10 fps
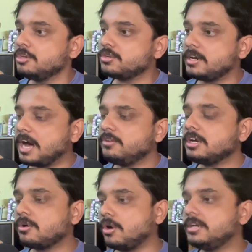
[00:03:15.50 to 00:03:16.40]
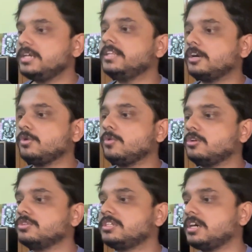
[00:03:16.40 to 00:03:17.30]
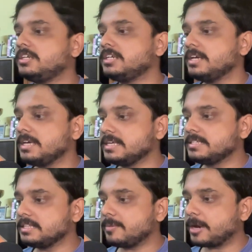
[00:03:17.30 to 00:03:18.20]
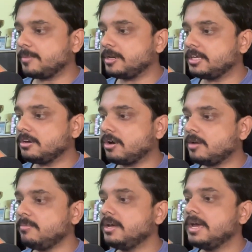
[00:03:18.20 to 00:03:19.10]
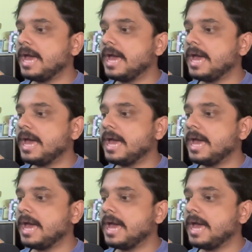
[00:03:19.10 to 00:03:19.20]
So now the content that we want to search is in the primary key column,